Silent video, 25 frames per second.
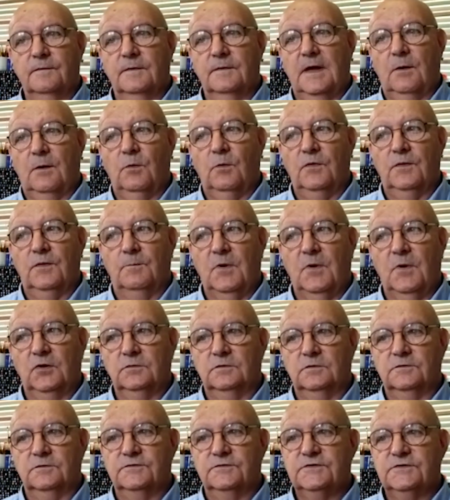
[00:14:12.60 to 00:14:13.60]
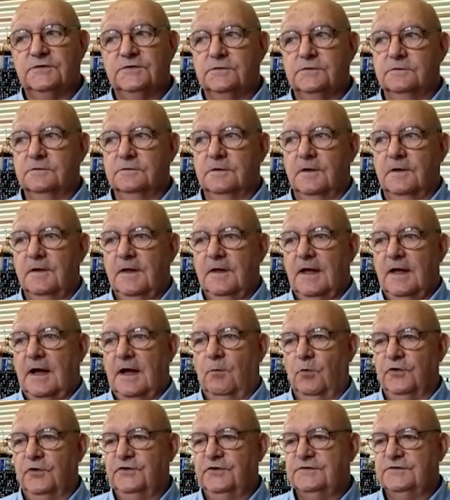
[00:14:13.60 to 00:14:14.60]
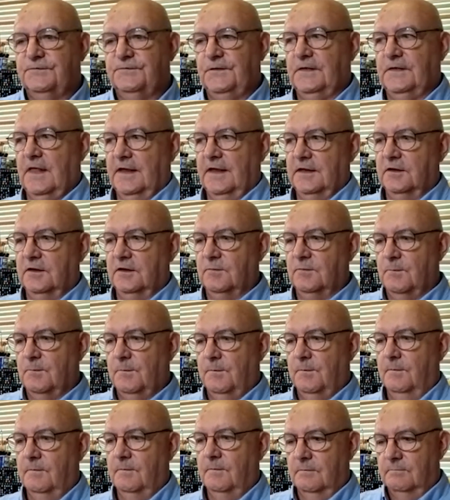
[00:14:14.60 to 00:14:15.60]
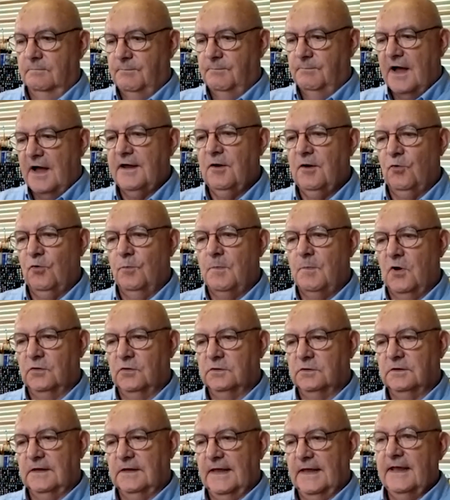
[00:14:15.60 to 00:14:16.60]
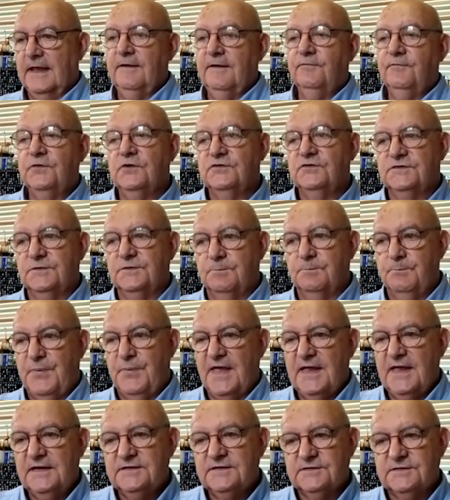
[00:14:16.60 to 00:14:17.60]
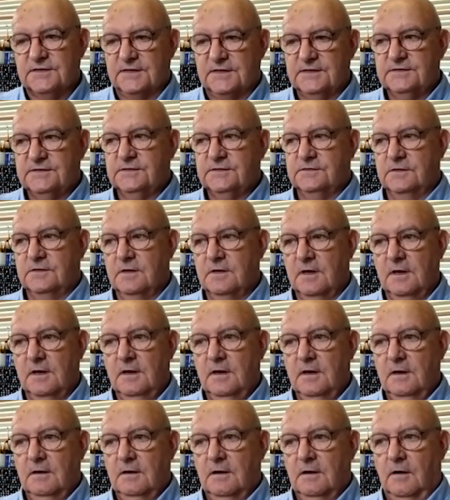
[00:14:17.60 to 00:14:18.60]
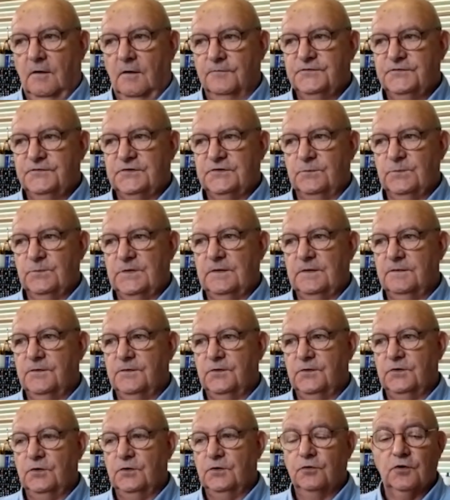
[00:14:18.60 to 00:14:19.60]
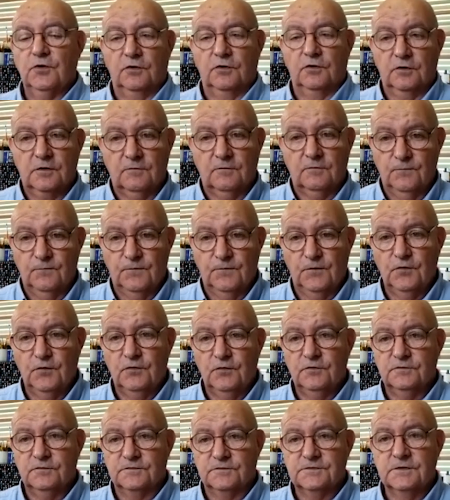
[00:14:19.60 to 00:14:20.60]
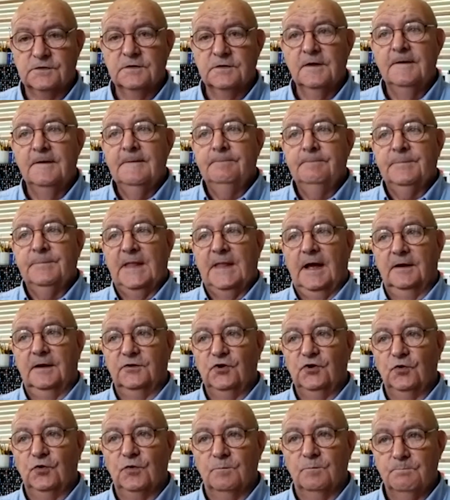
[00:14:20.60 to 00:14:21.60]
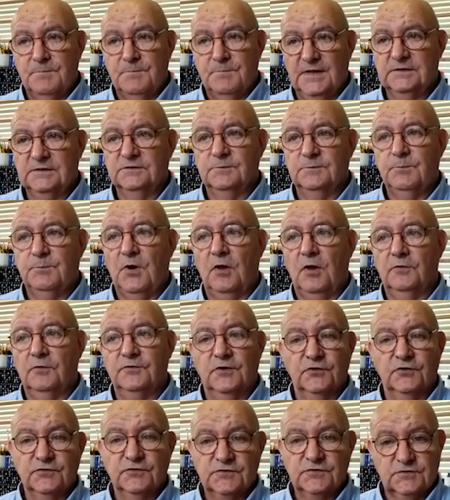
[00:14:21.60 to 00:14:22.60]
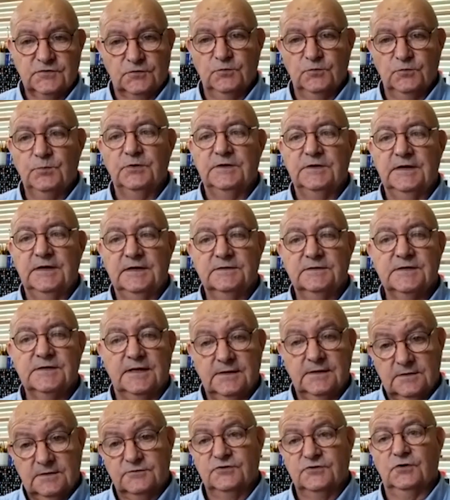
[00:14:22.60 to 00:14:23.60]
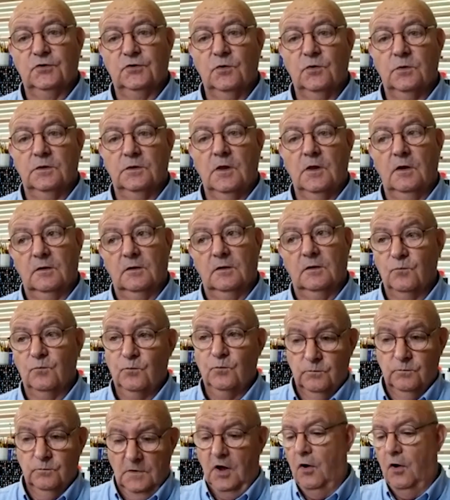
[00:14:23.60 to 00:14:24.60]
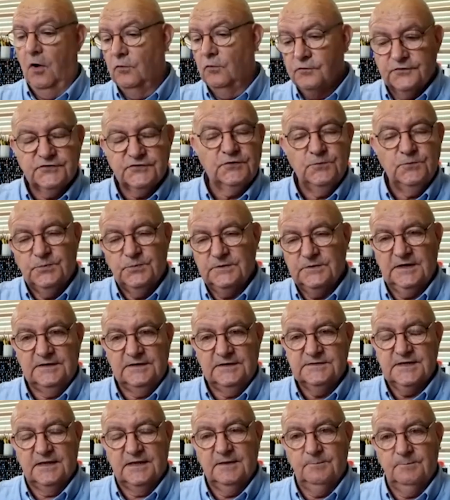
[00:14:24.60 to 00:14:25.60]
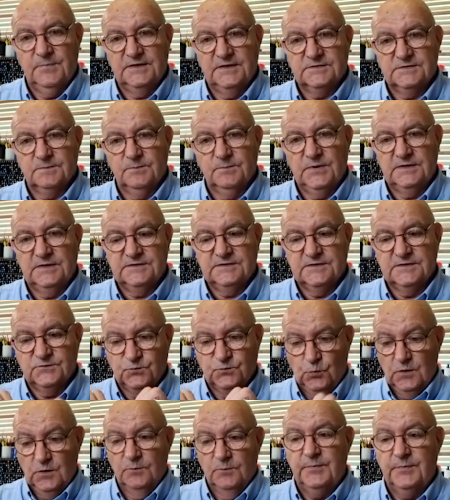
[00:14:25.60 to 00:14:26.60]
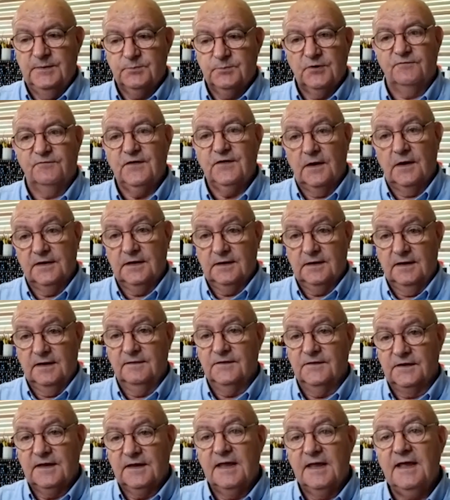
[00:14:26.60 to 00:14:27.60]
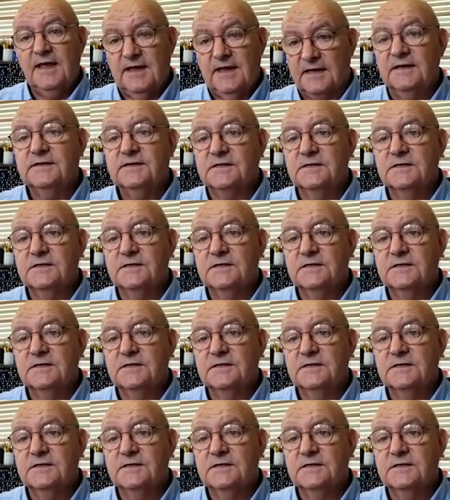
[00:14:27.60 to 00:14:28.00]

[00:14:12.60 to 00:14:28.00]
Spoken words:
I want the models, I want you to feel like you can buy our model even as the basis of something that you can convert and you can build upon the super detail as you go along. All the super detail and bits and pieces will be provided in the kit,